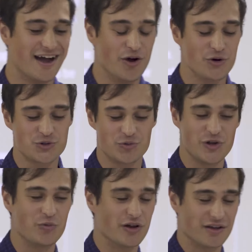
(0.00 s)
I also
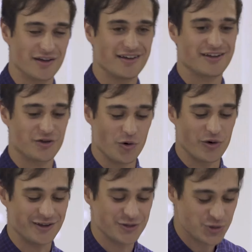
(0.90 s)
really want to go
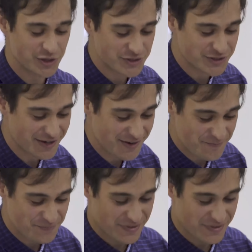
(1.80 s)
and enjoy the sun.